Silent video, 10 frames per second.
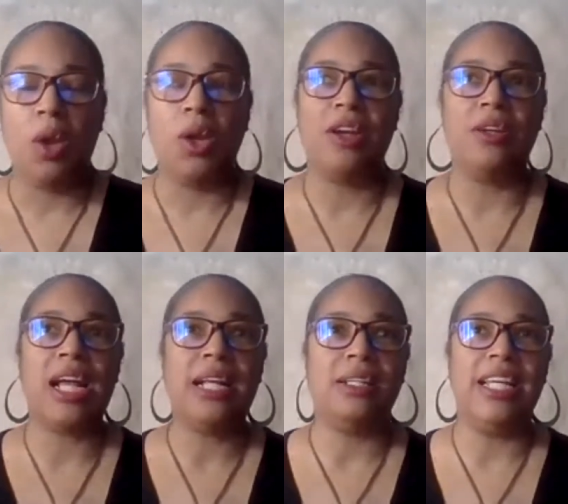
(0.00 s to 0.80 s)

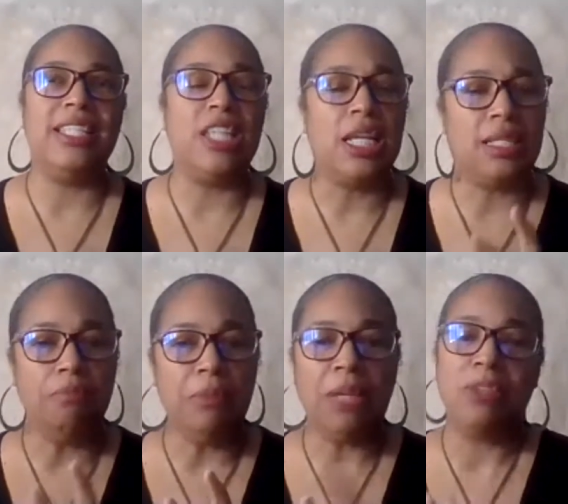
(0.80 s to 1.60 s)
it doesn't
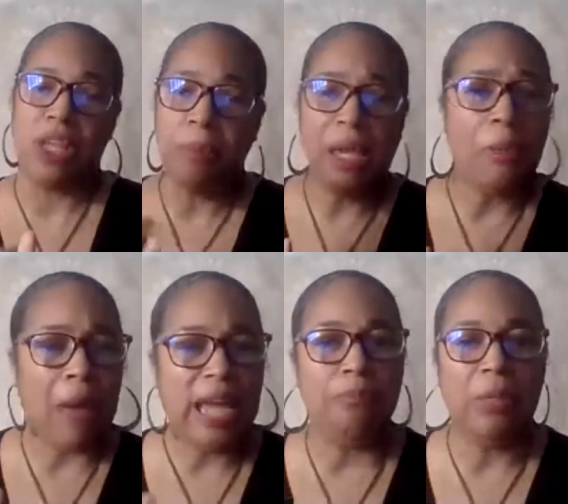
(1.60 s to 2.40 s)
mean, some people
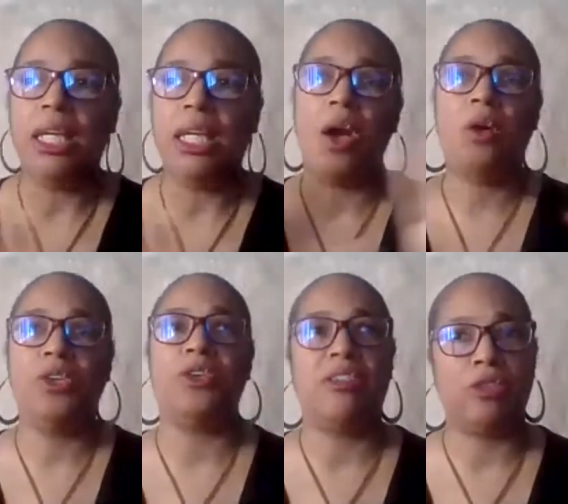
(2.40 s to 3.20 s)
might mean, oh,
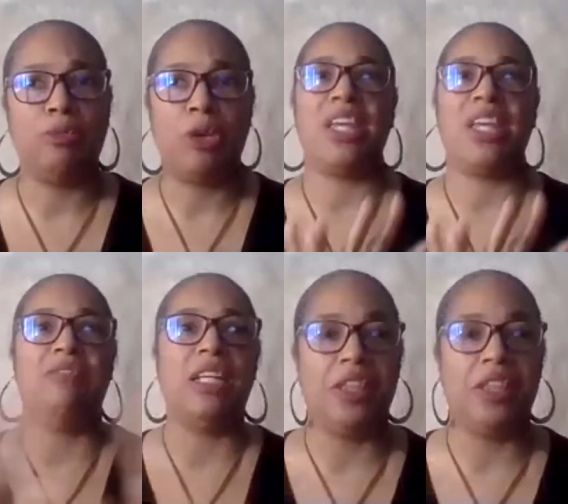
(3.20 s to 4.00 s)
you're never supposed to have
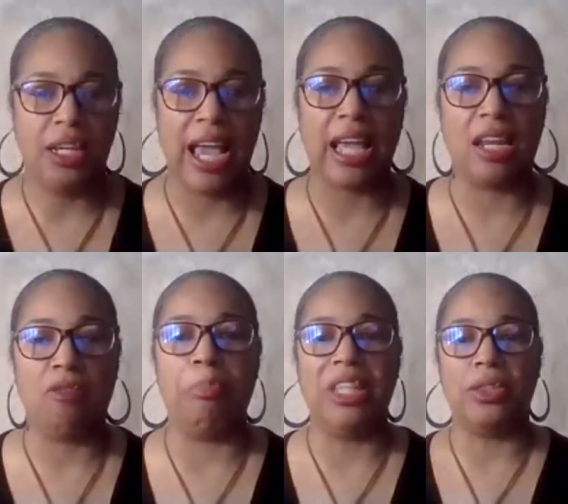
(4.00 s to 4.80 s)
anything negative.
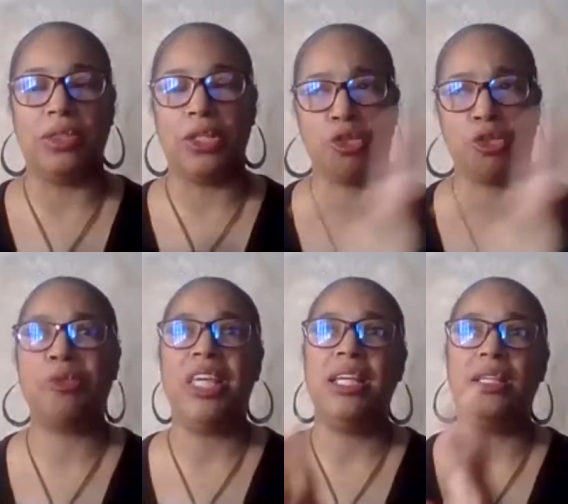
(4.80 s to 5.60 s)
But the truth
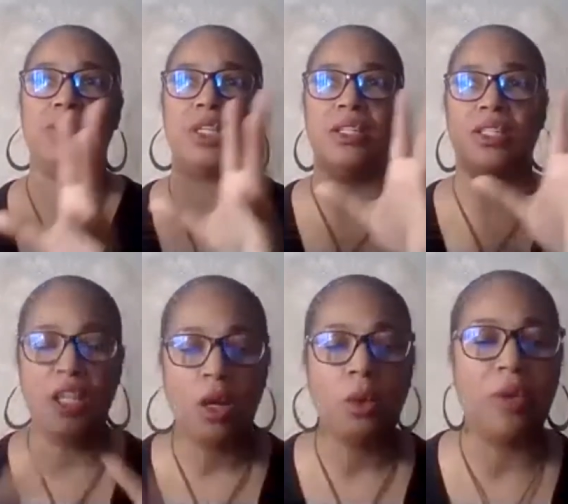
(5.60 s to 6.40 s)
is,
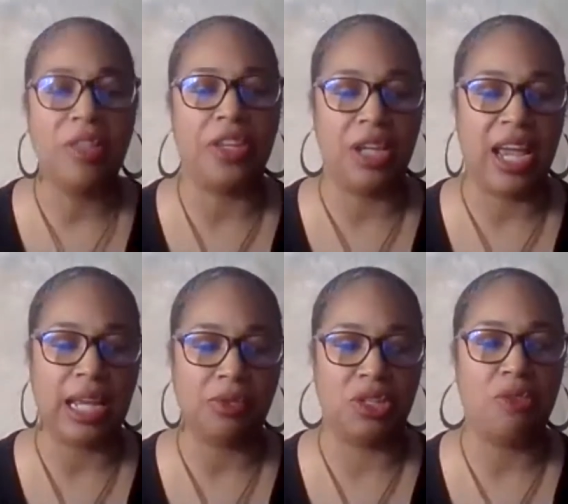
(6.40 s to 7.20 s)
deal with the
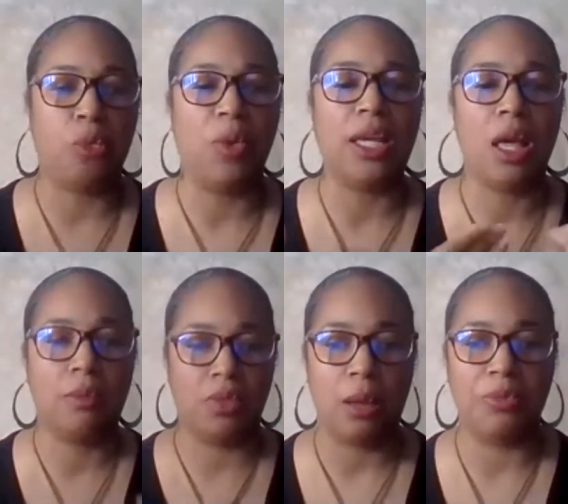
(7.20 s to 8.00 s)
negative stuff when it
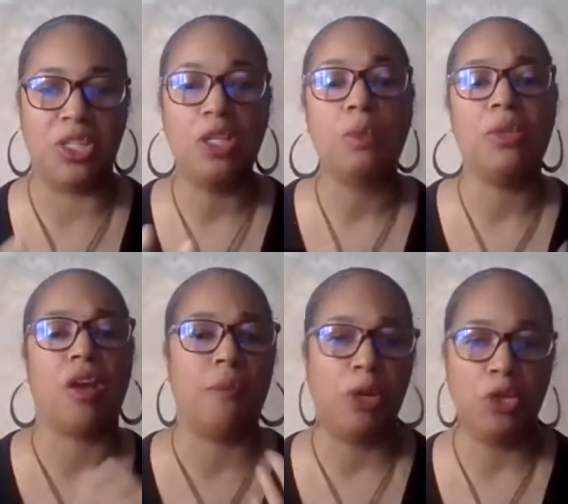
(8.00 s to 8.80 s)
comes up. Deal with our
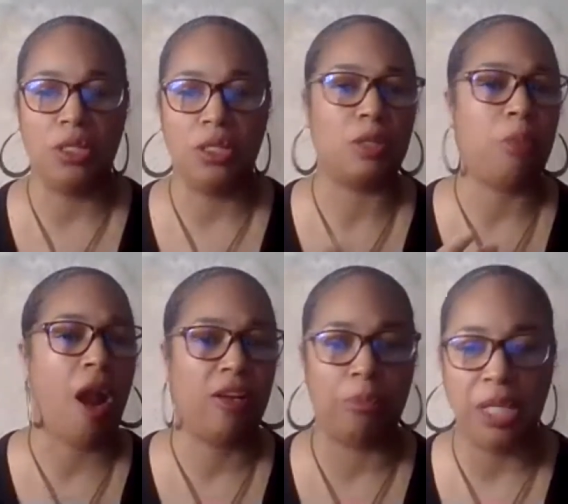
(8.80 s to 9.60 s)
emotions. It's
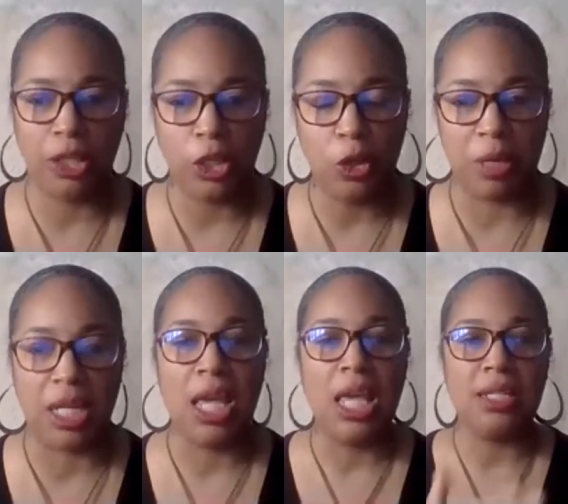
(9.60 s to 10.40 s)
part of being human.
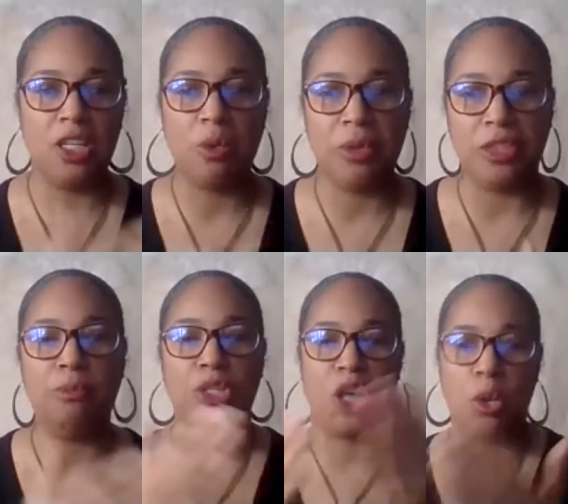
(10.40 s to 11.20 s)
Deal with them.
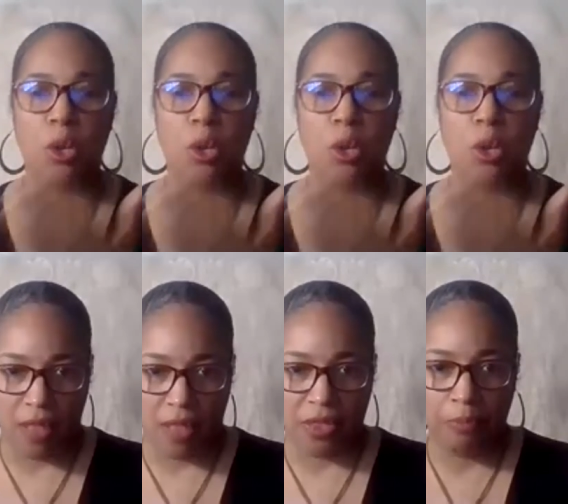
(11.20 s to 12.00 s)
Don't dwell
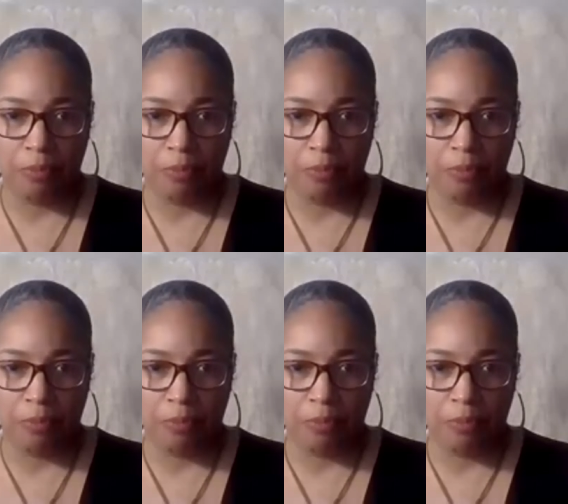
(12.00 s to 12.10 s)
on them.